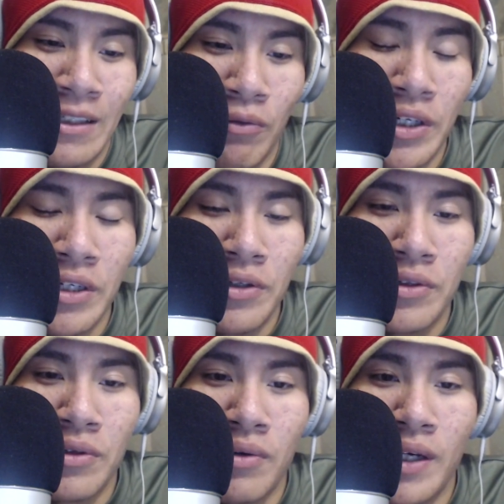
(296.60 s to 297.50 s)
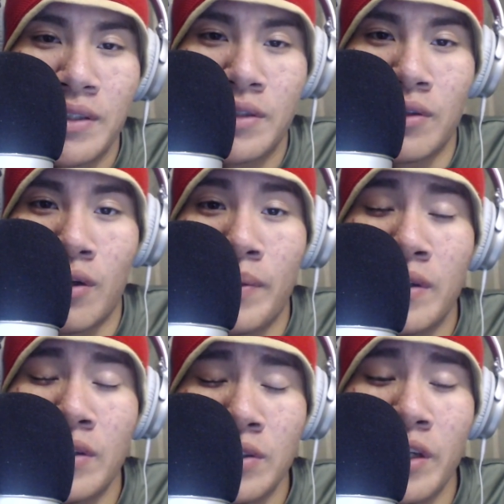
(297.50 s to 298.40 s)
what can you do, right? So, I mean,
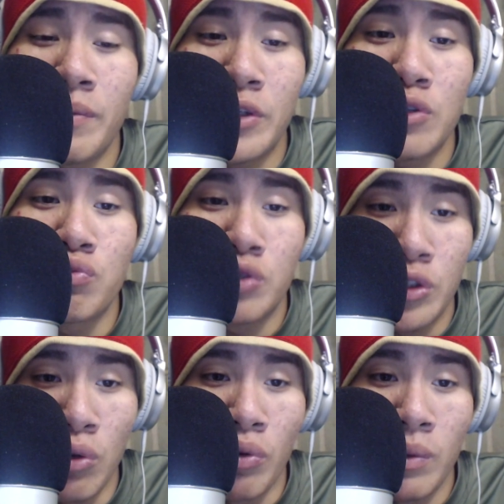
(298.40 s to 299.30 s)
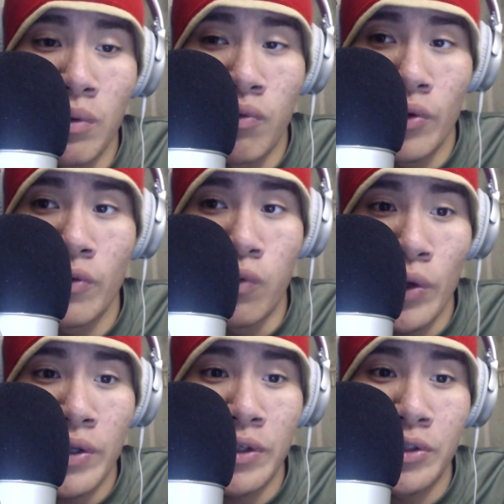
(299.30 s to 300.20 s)
this game is still winnable for the 49ers.